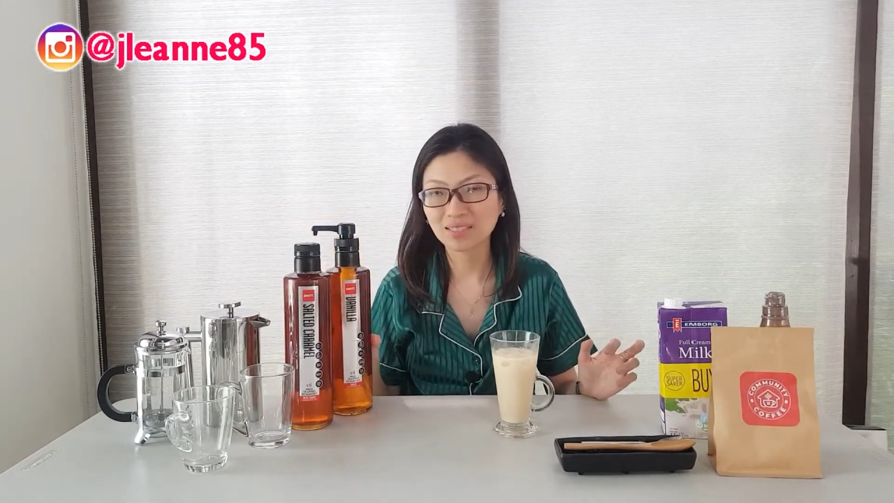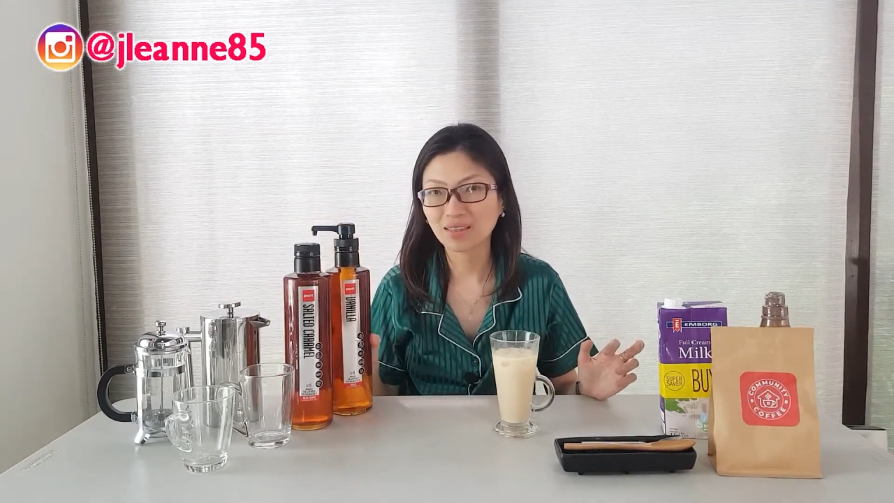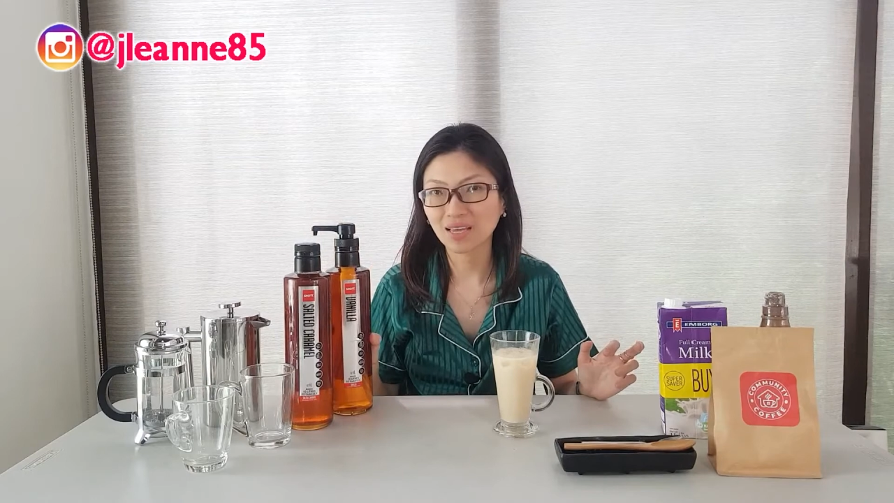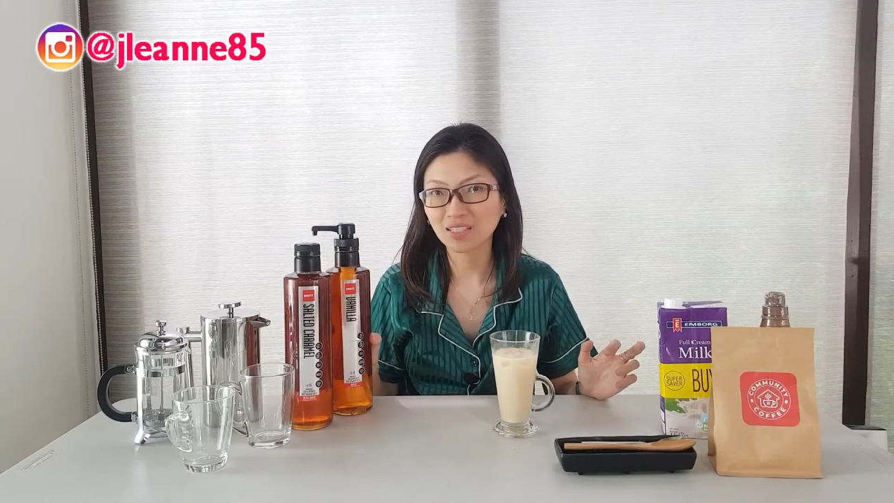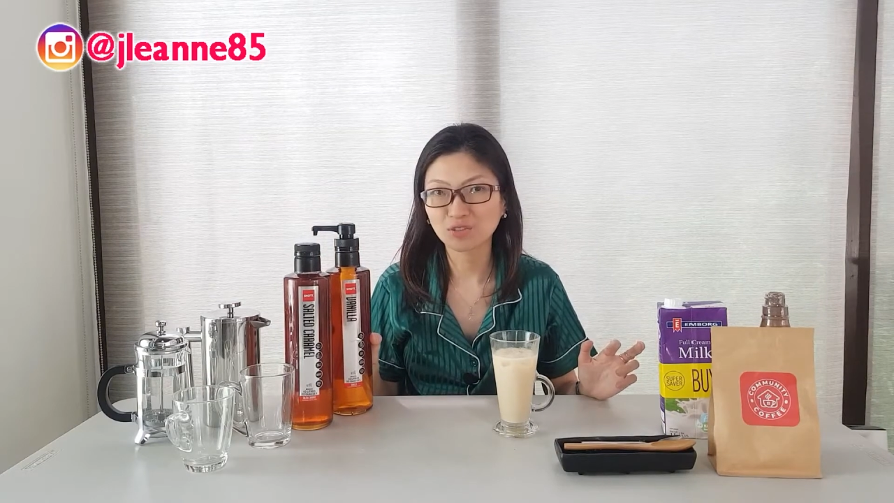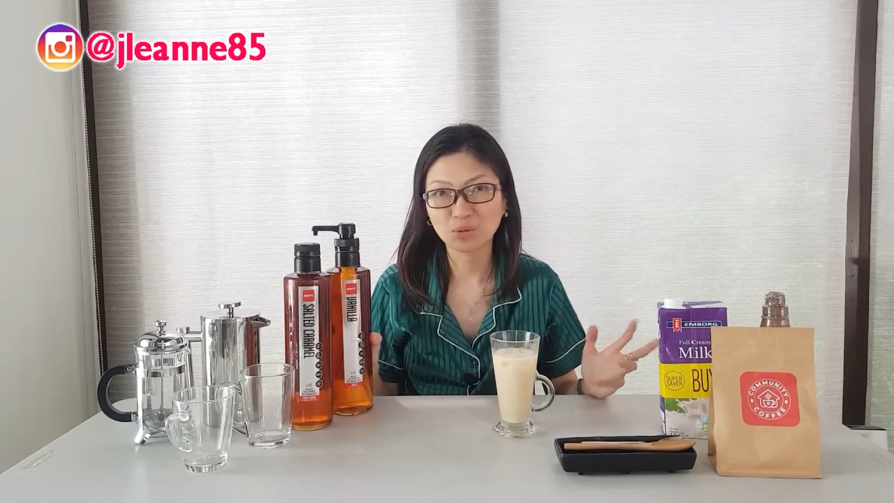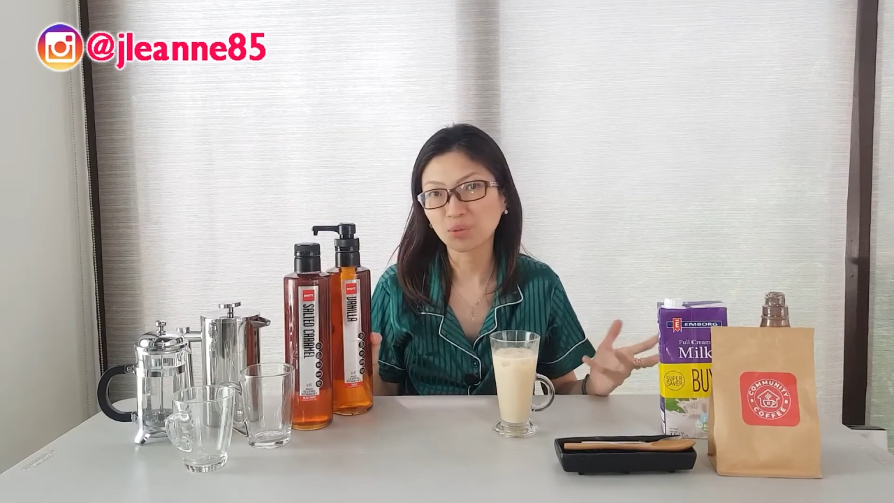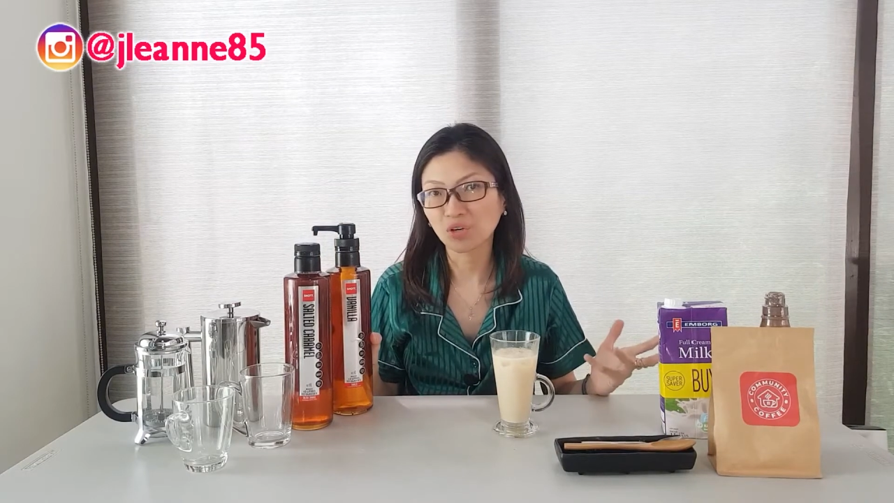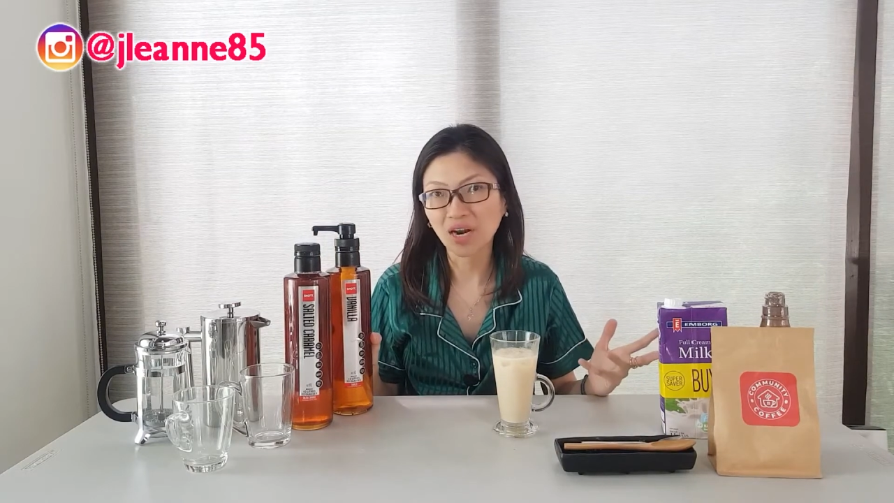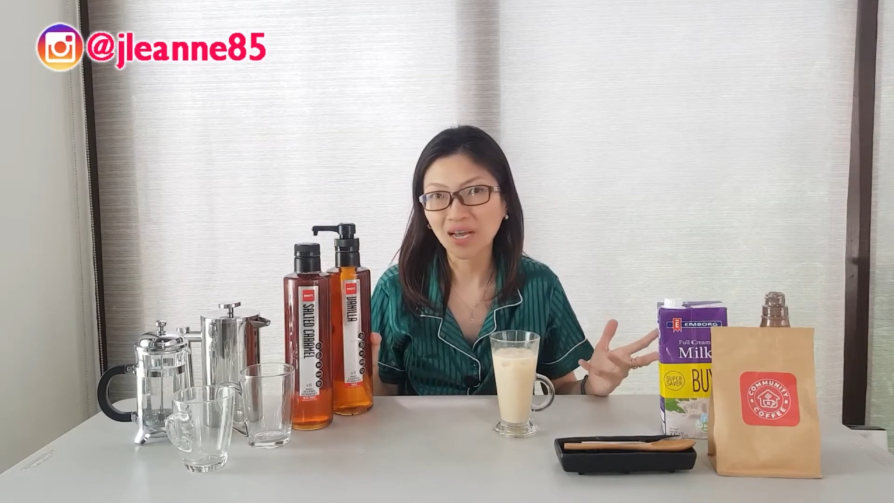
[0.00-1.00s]
things from
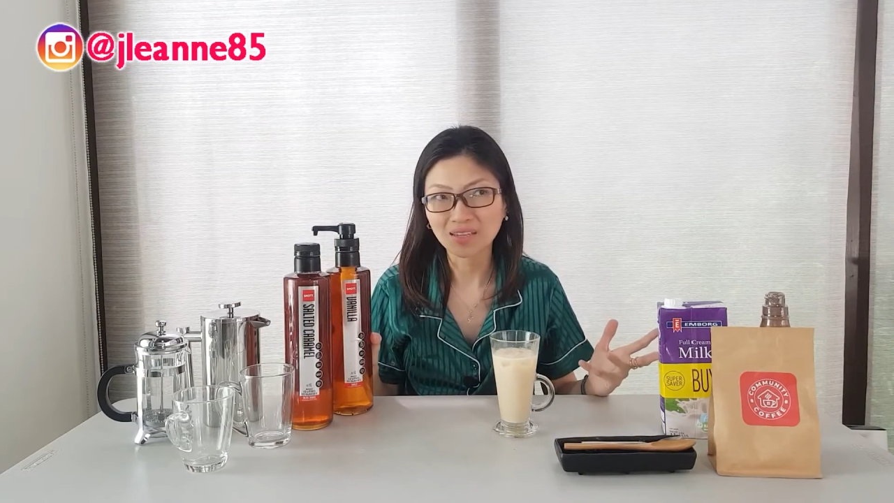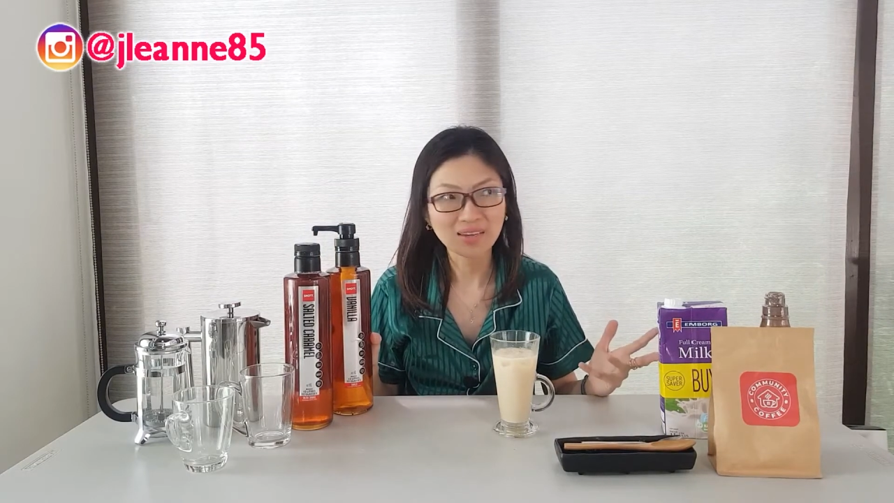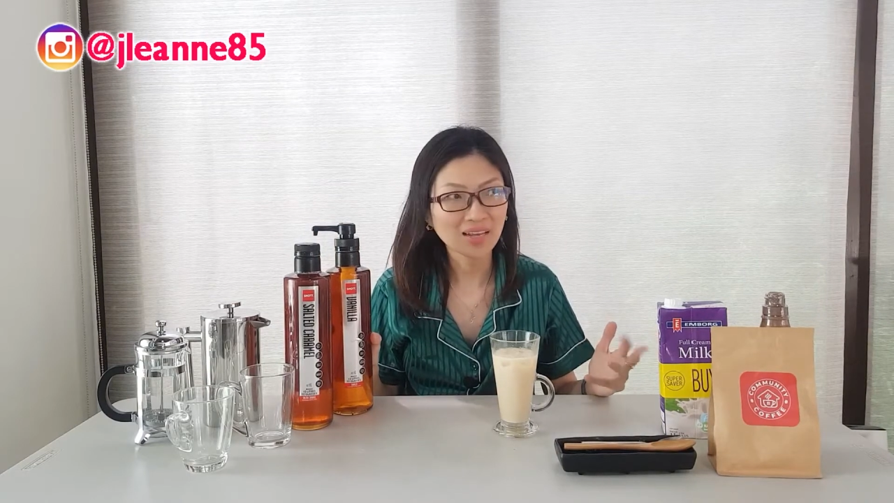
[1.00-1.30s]
Torani,